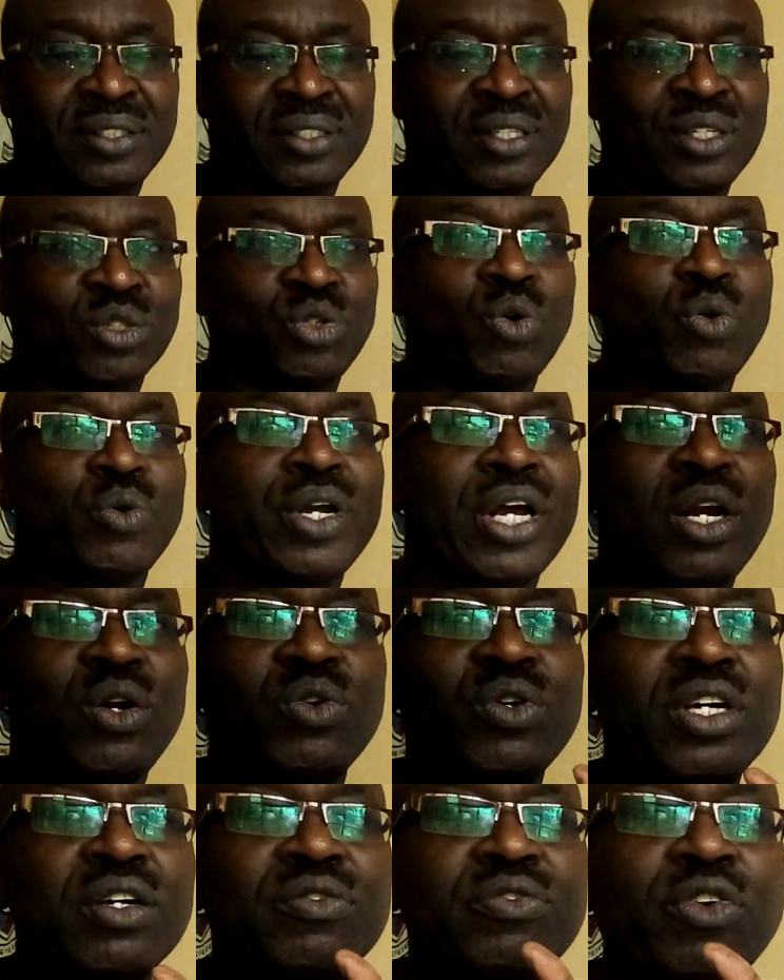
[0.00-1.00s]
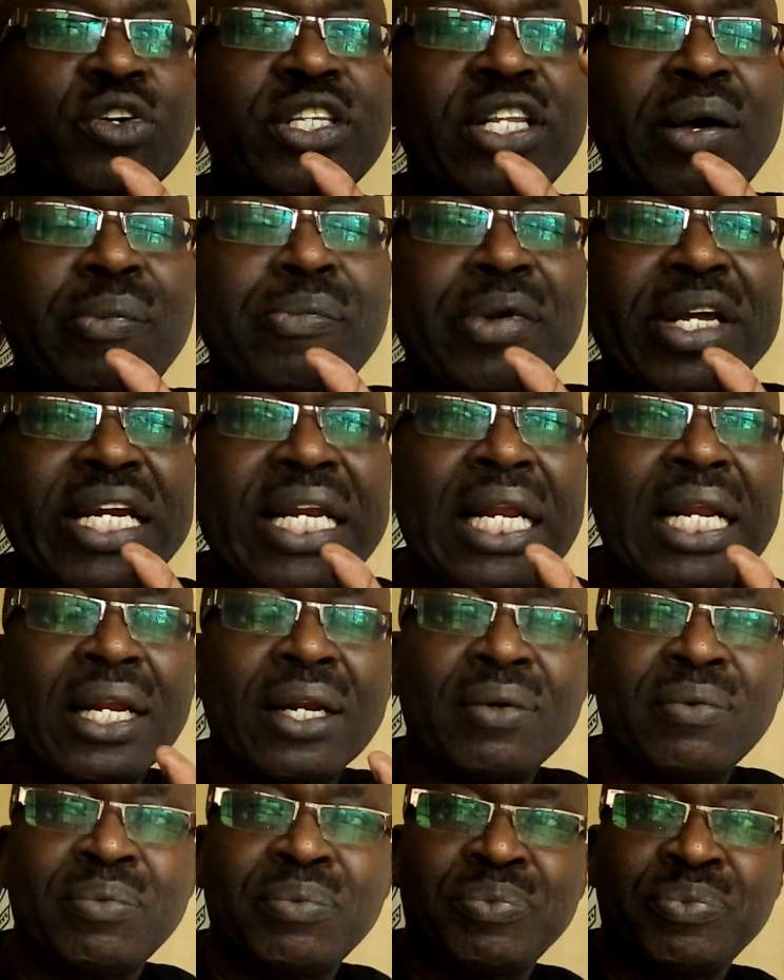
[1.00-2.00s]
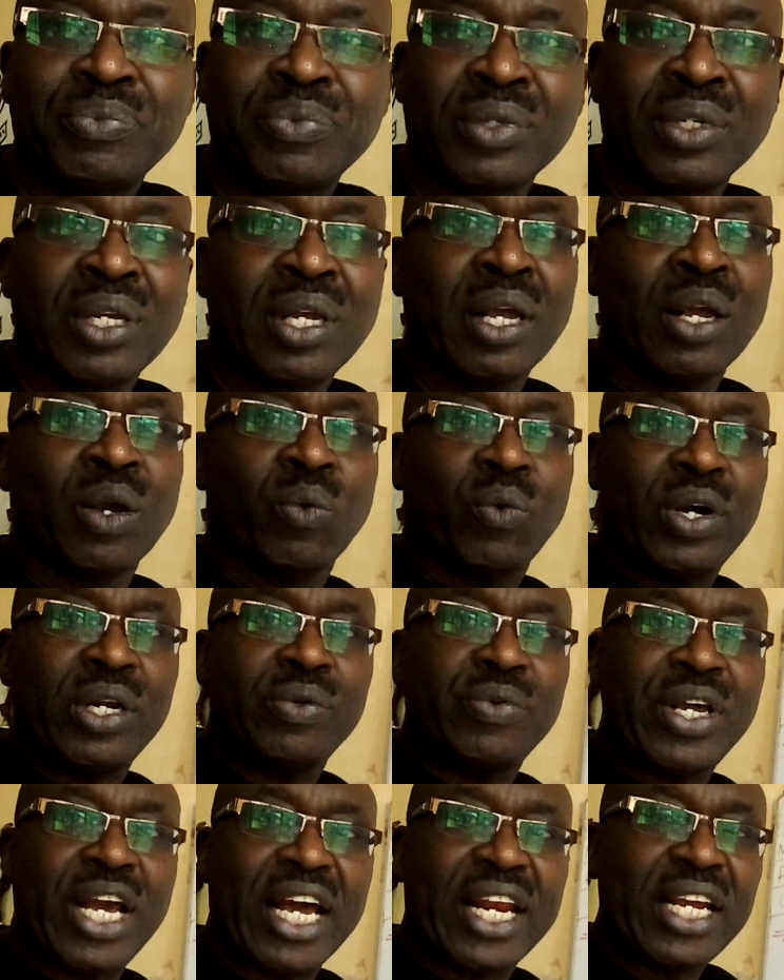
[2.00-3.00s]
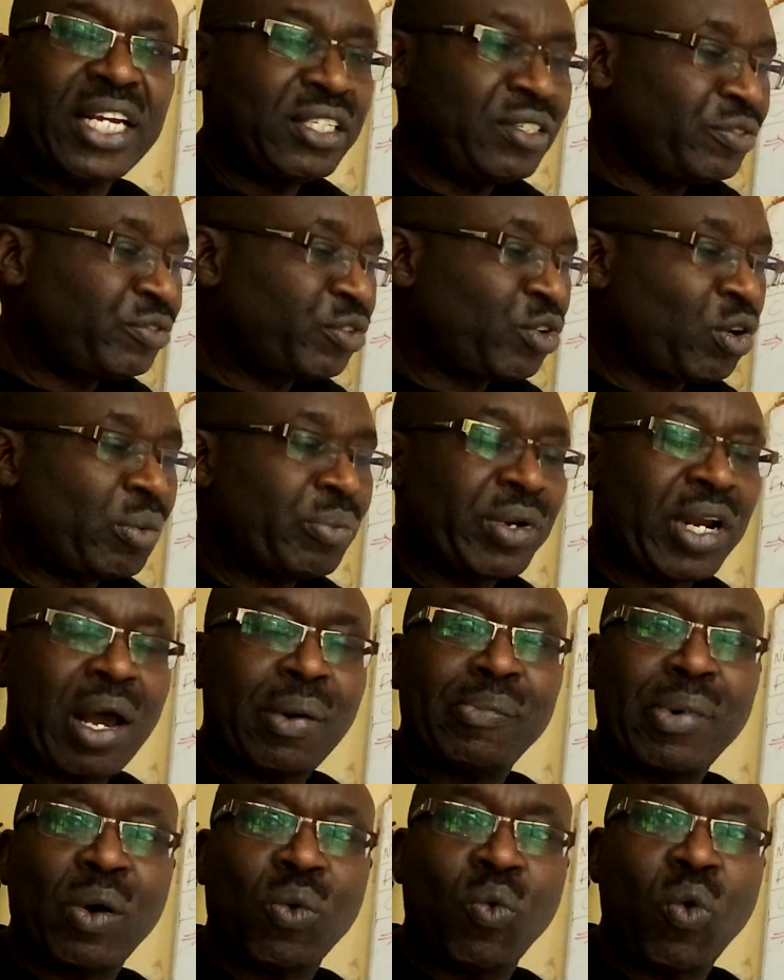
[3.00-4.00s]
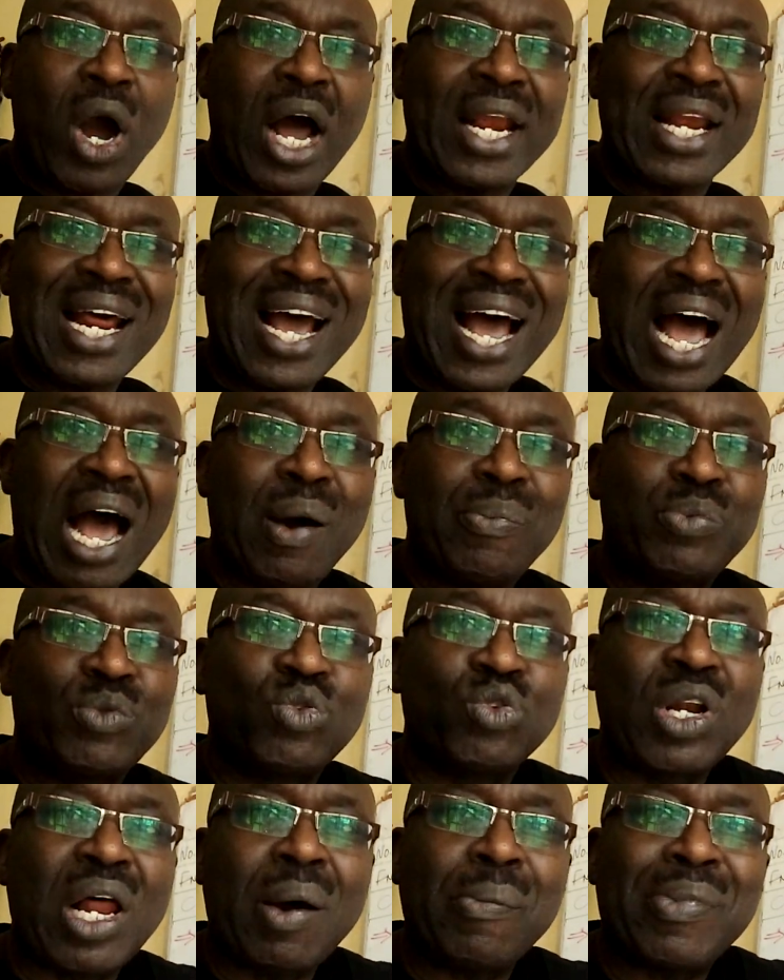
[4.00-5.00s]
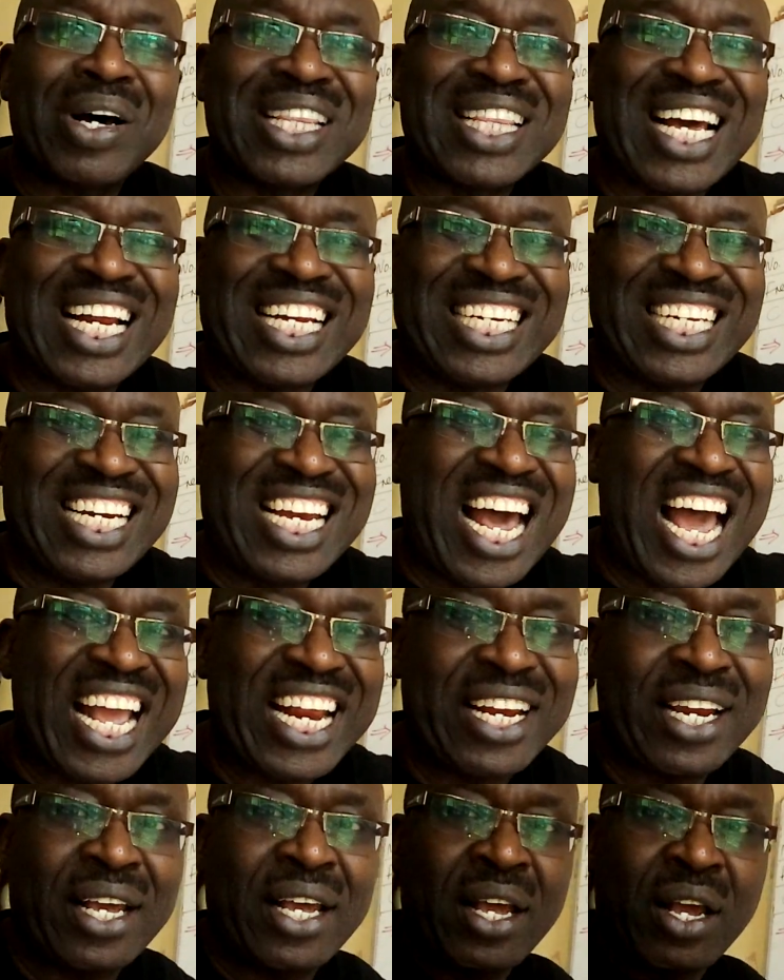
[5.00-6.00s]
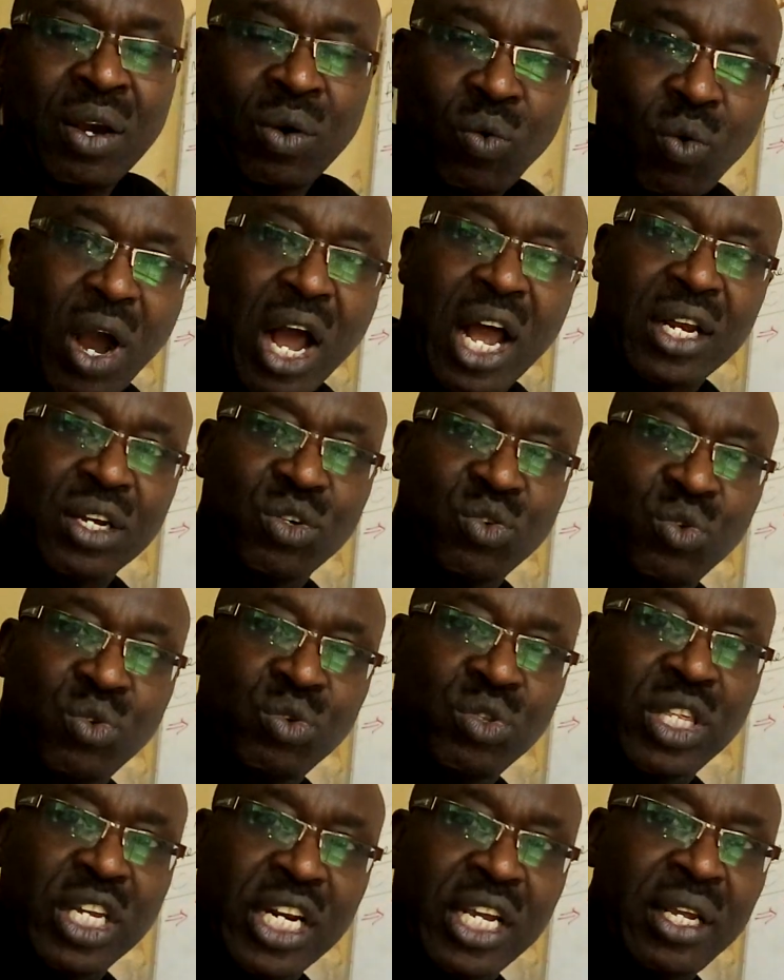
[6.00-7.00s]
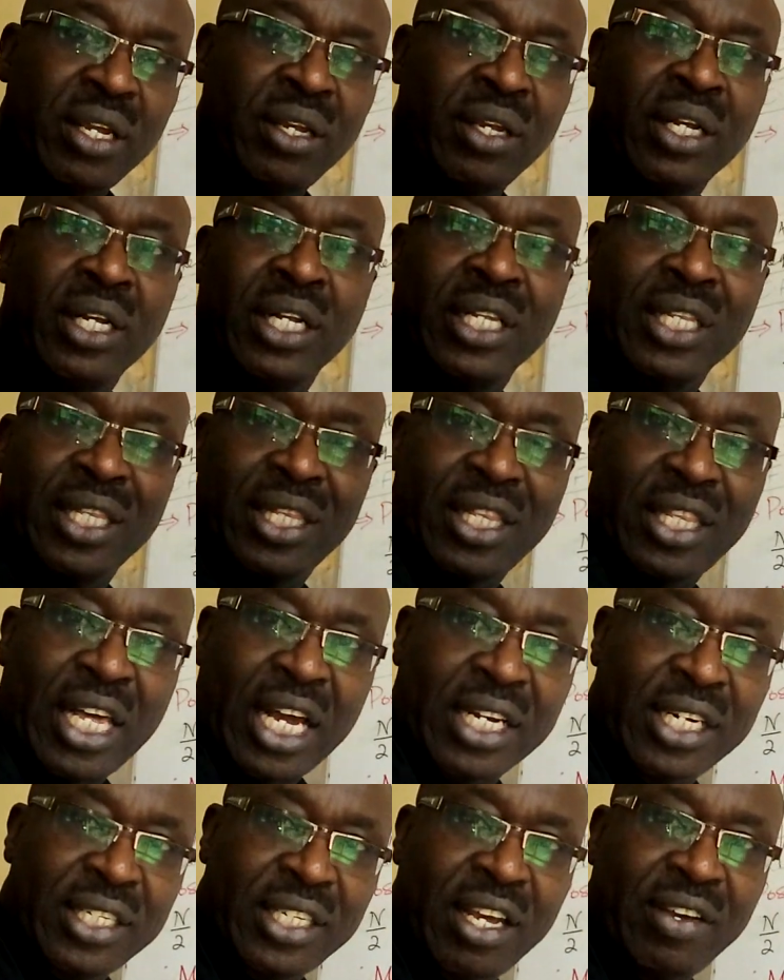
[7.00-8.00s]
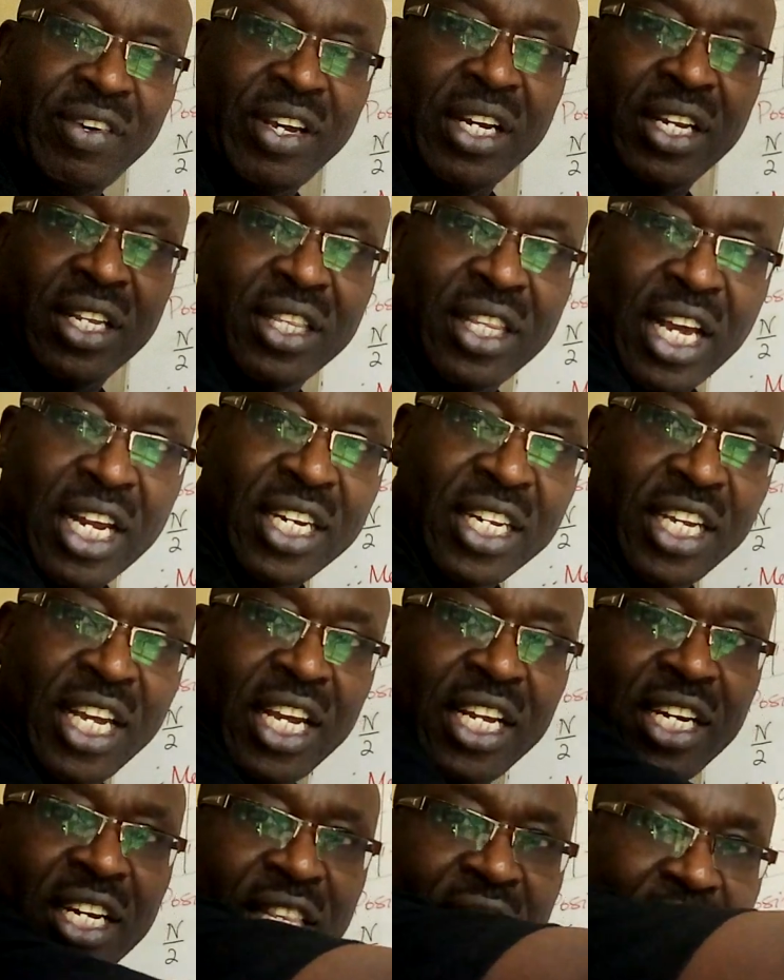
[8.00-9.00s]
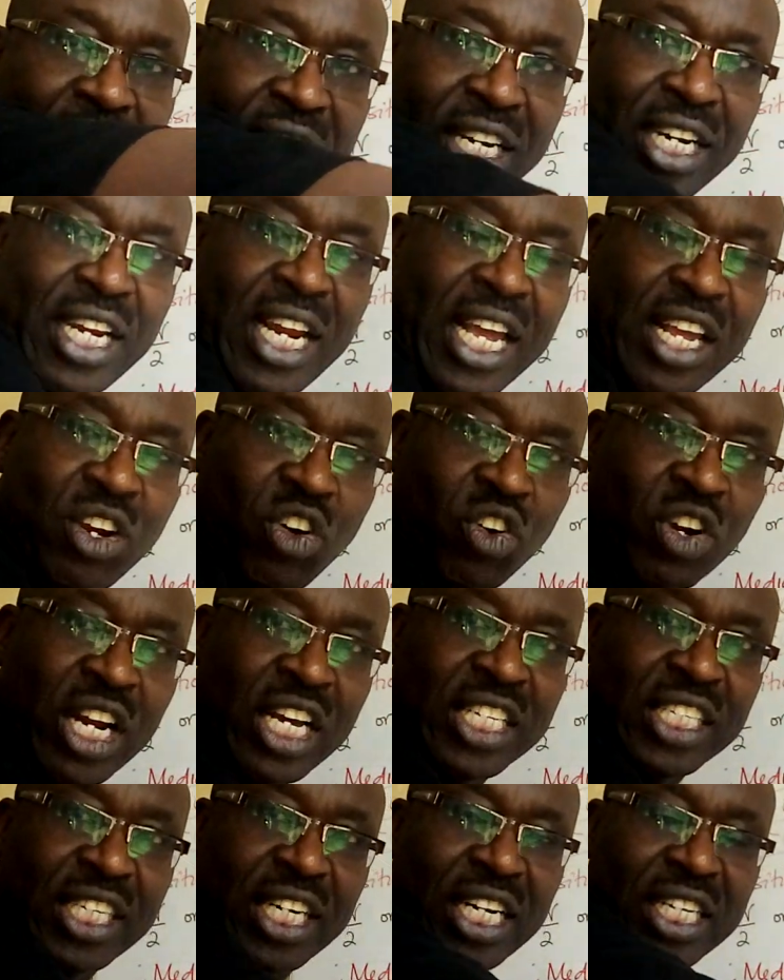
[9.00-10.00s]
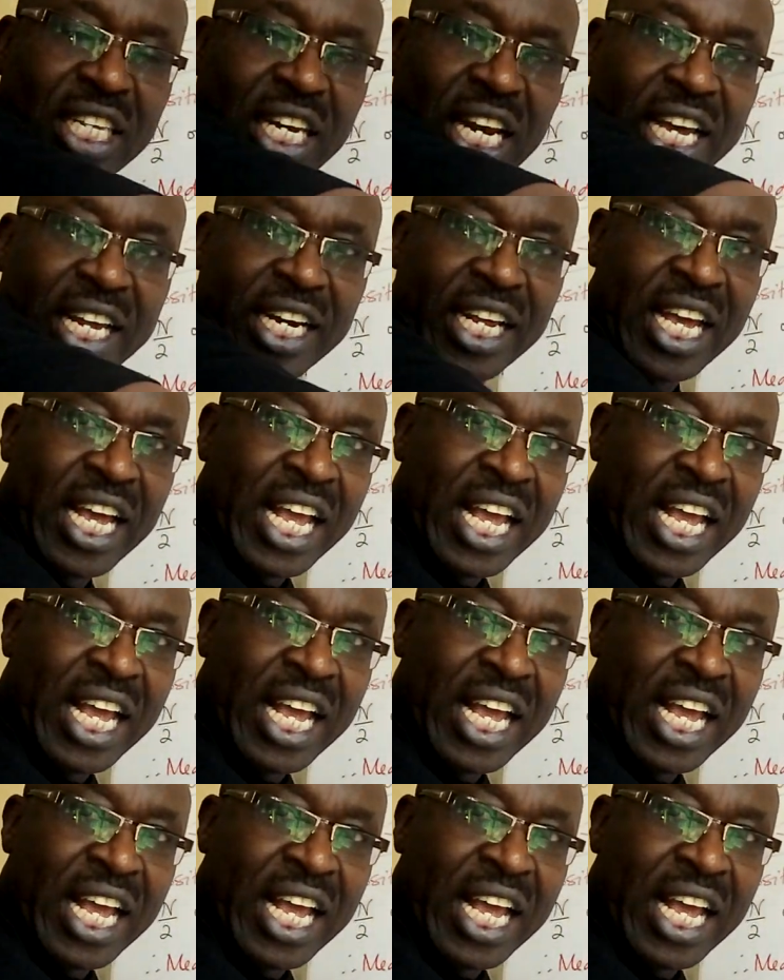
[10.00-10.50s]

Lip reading: So we are looking for the middle. When we arrange from number 1 up to number 39, 1, 2, 3, 37, 38, 39 on a straight line,